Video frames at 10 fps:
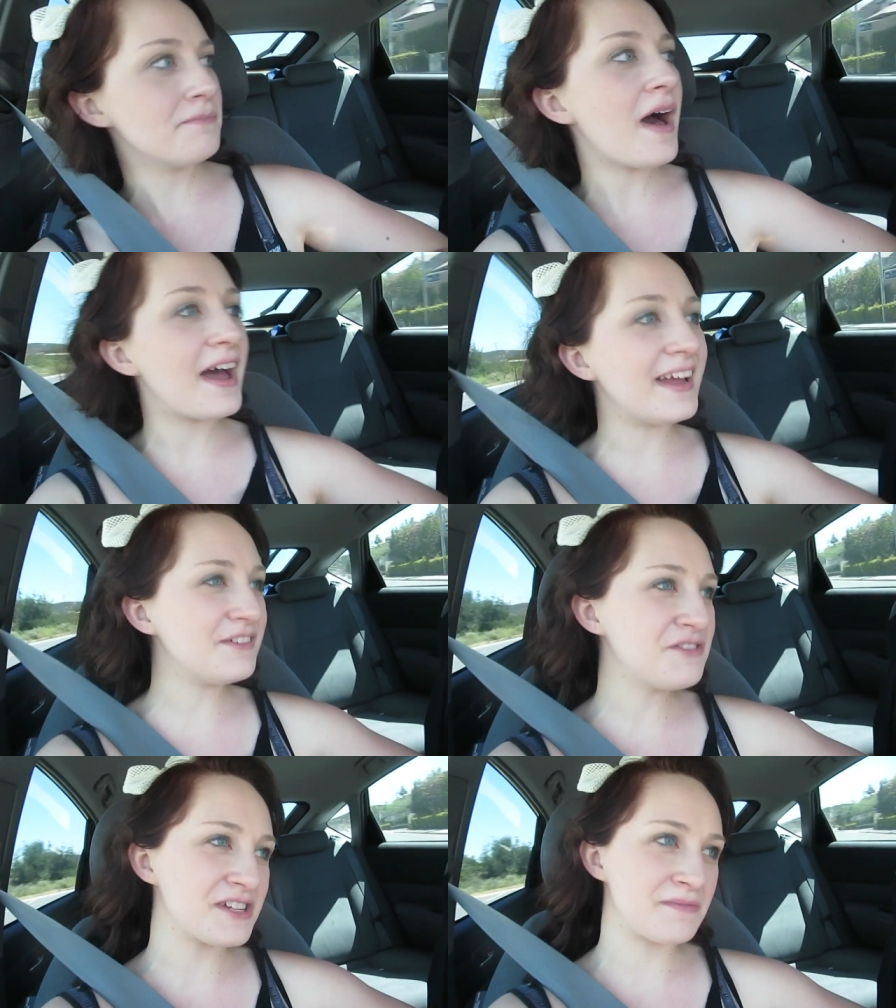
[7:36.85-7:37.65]
But
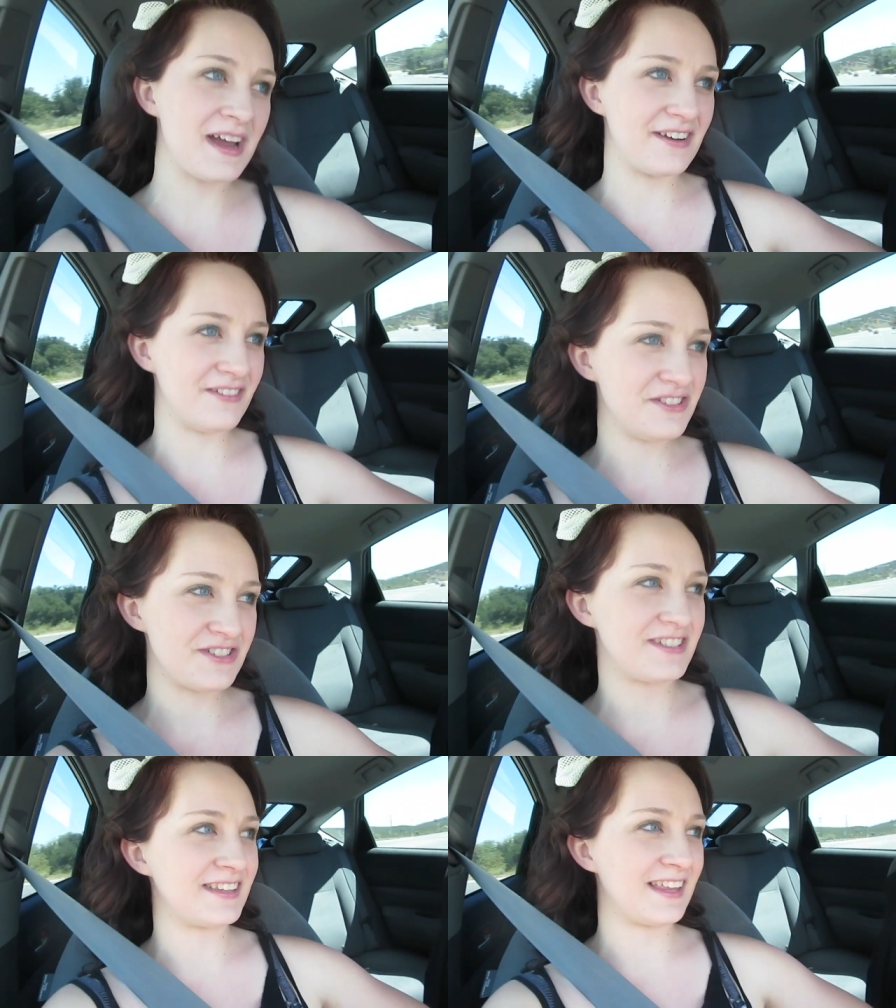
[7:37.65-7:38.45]
it would just be kind of
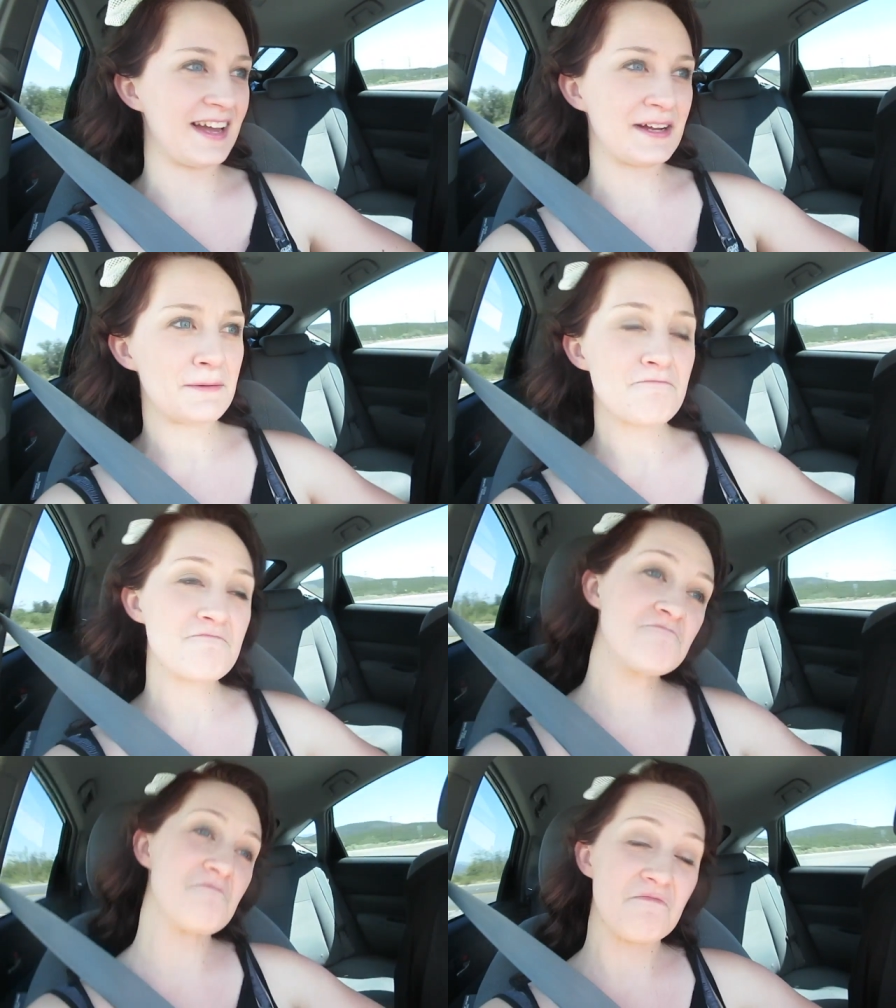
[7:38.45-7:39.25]
interesting, like,
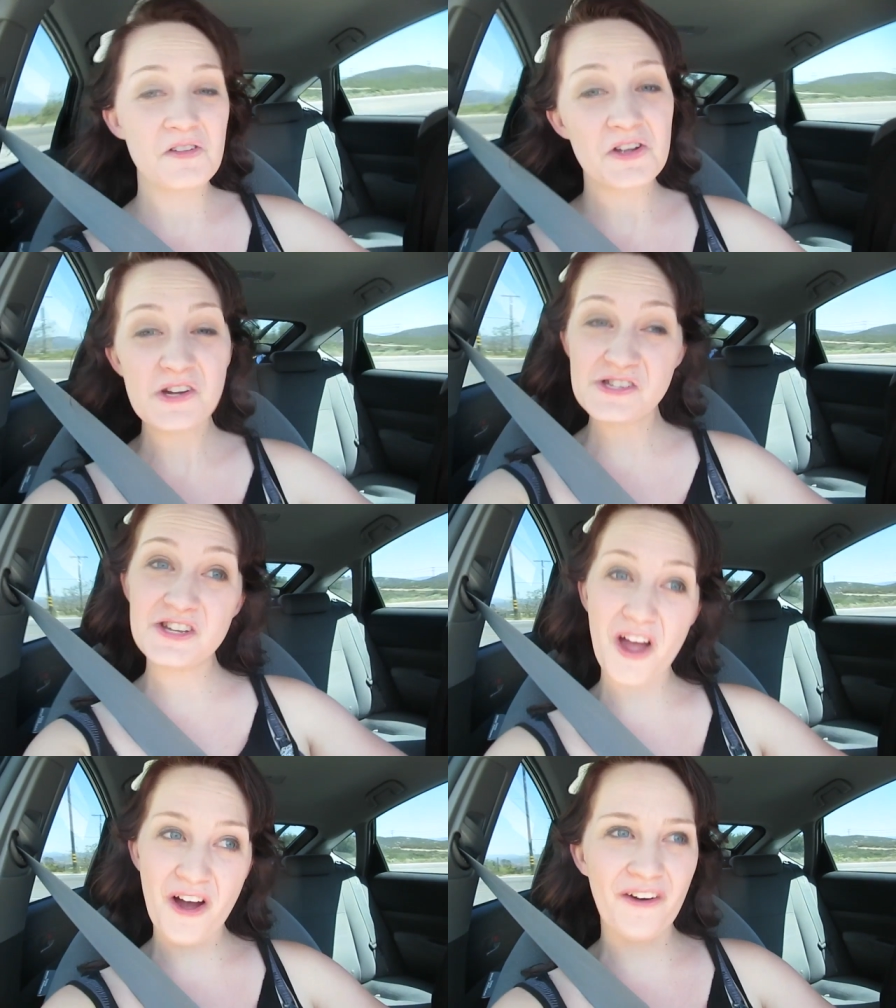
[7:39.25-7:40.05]
good
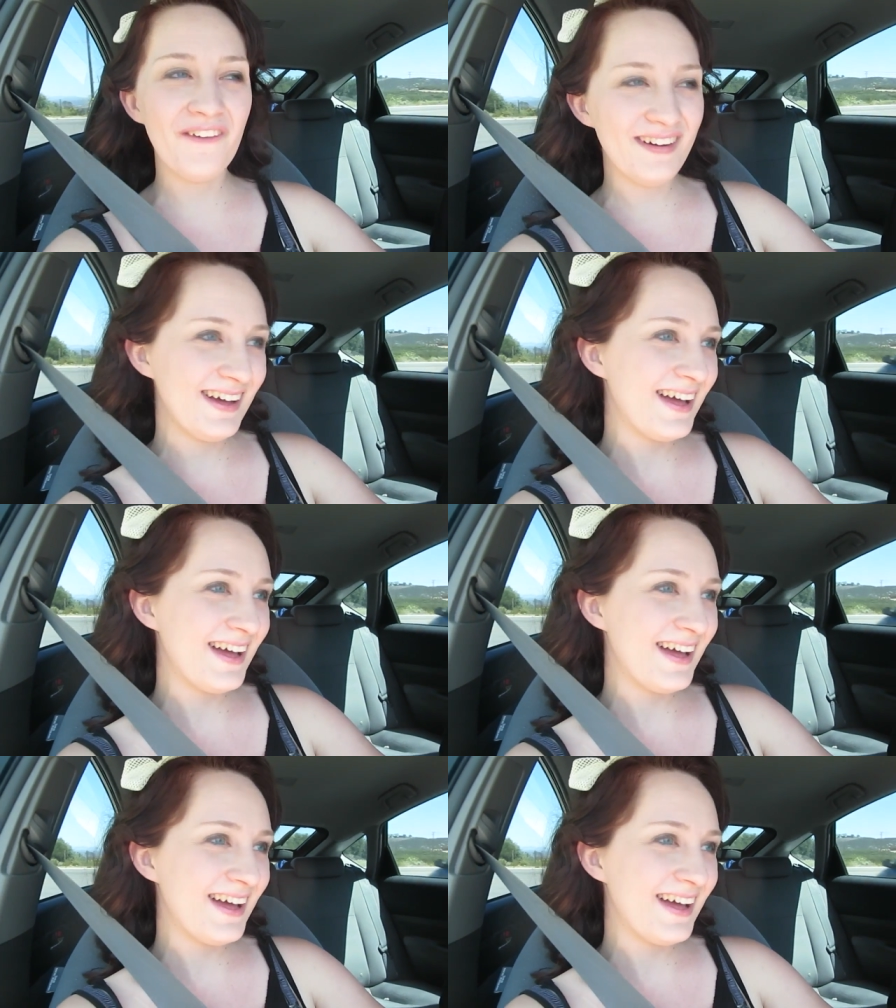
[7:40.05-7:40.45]
to know.